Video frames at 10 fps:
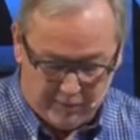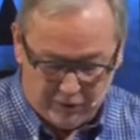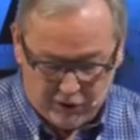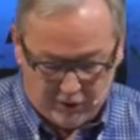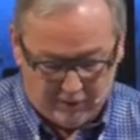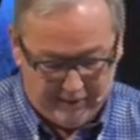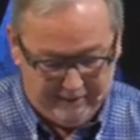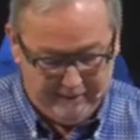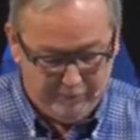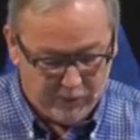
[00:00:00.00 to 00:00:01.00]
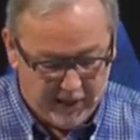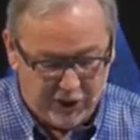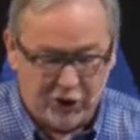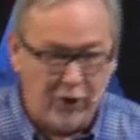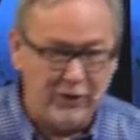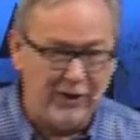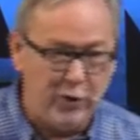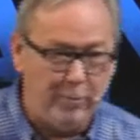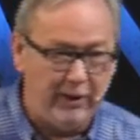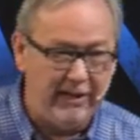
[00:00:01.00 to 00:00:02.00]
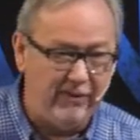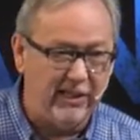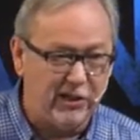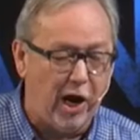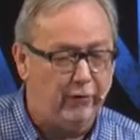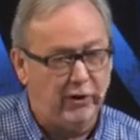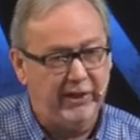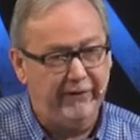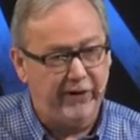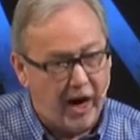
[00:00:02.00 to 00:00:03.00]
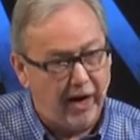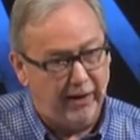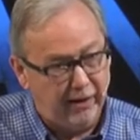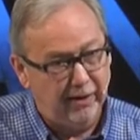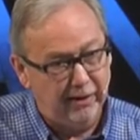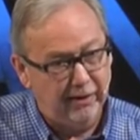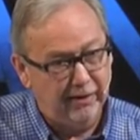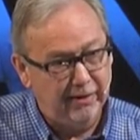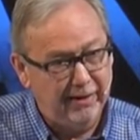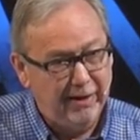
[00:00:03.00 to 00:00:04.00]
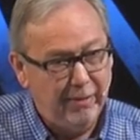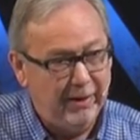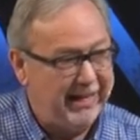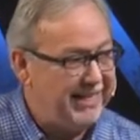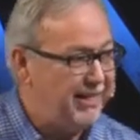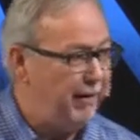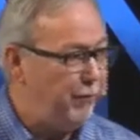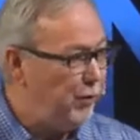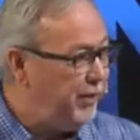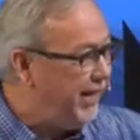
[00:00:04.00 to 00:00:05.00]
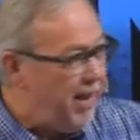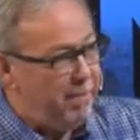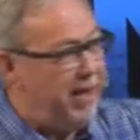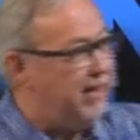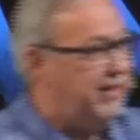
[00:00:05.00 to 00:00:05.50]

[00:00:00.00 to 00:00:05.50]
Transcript: Number two, it shows that you believe in the sovereignty of God. Because if you didn't make